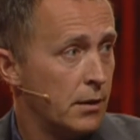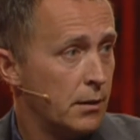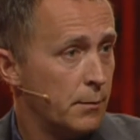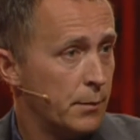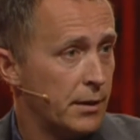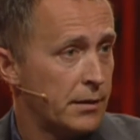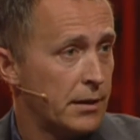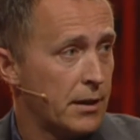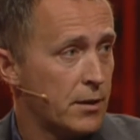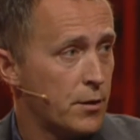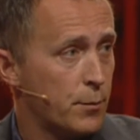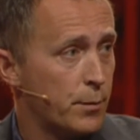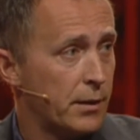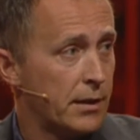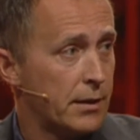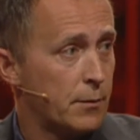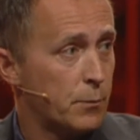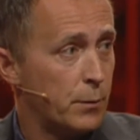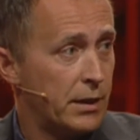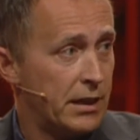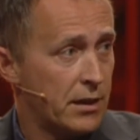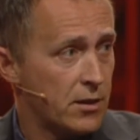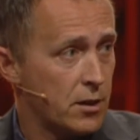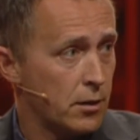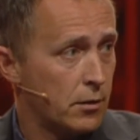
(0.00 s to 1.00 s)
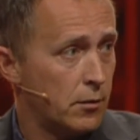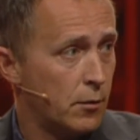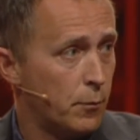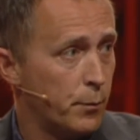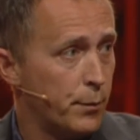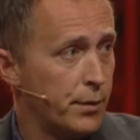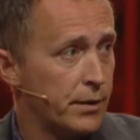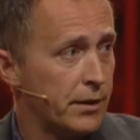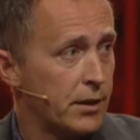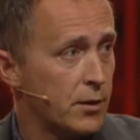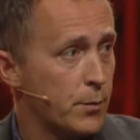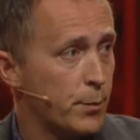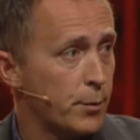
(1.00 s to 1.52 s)
But that's where we as a
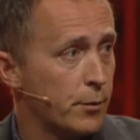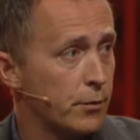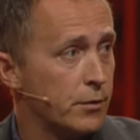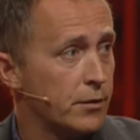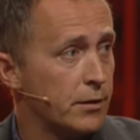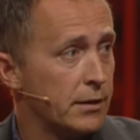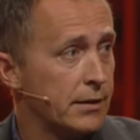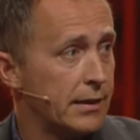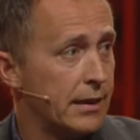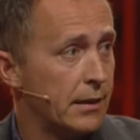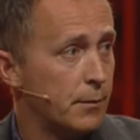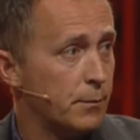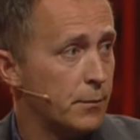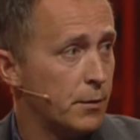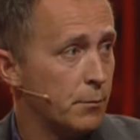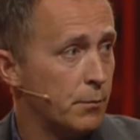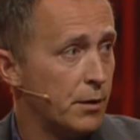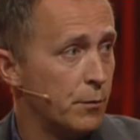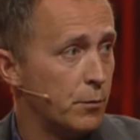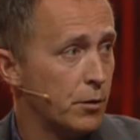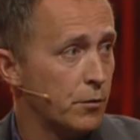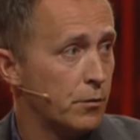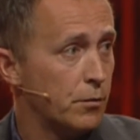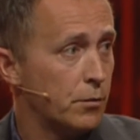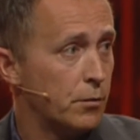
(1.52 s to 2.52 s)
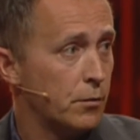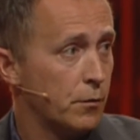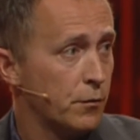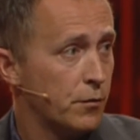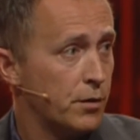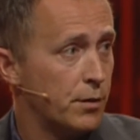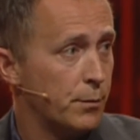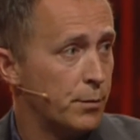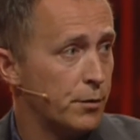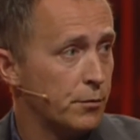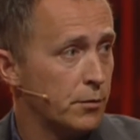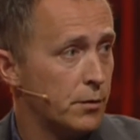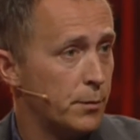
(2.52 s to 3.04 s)
company, as Procter & Gamble, we want to
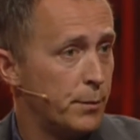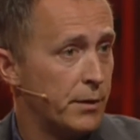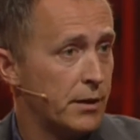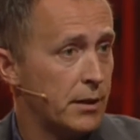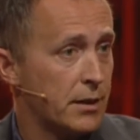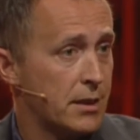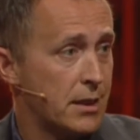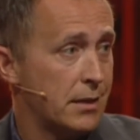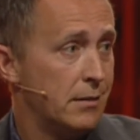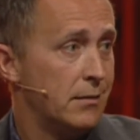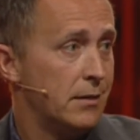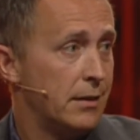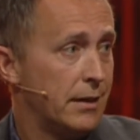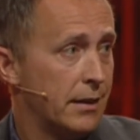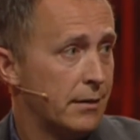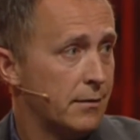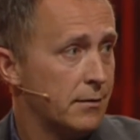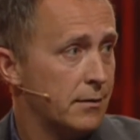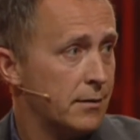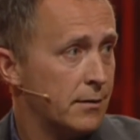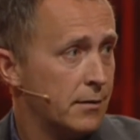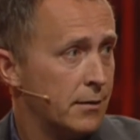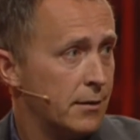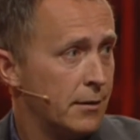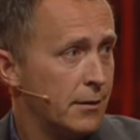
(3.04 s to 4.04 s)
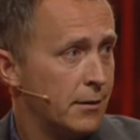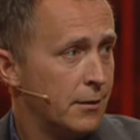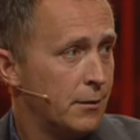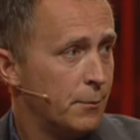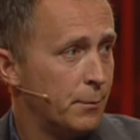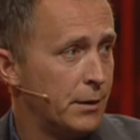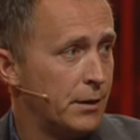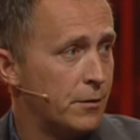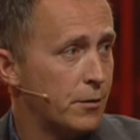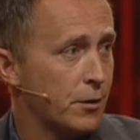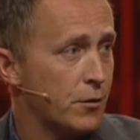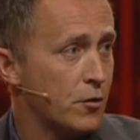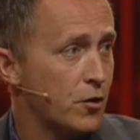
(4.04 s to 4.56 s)
contribute, because in the end,
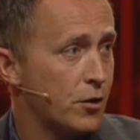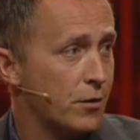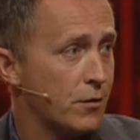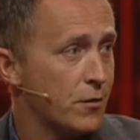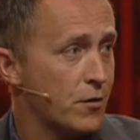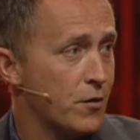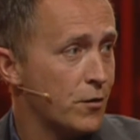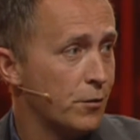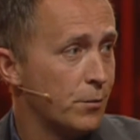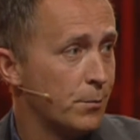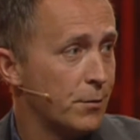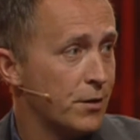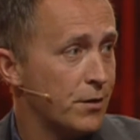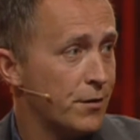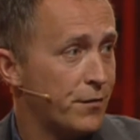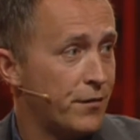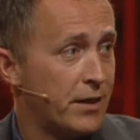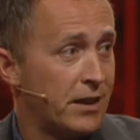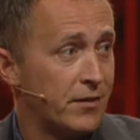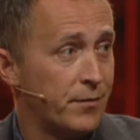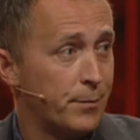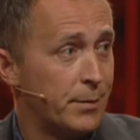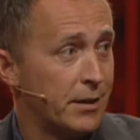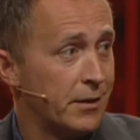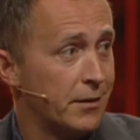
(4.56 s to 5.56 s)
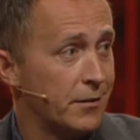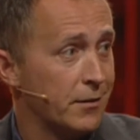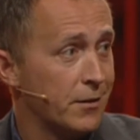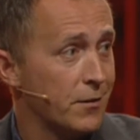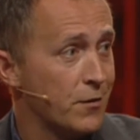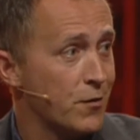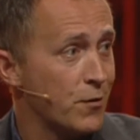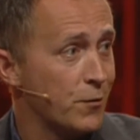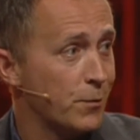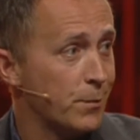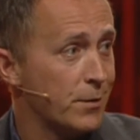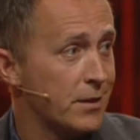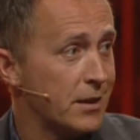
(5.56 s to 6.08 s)
we touch consumers, 5 billion
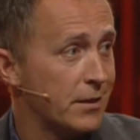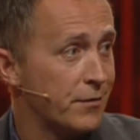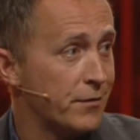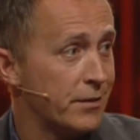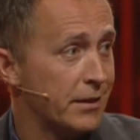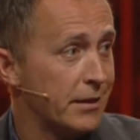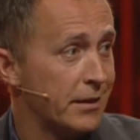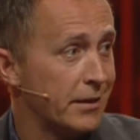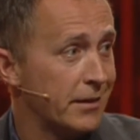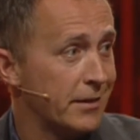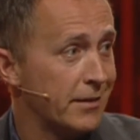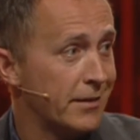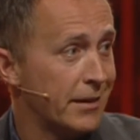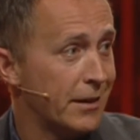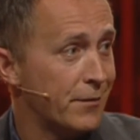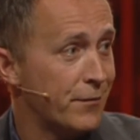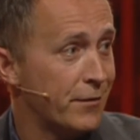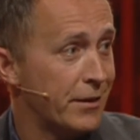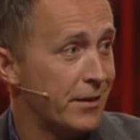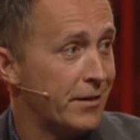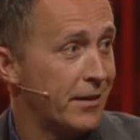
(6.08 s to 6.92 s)
consumers every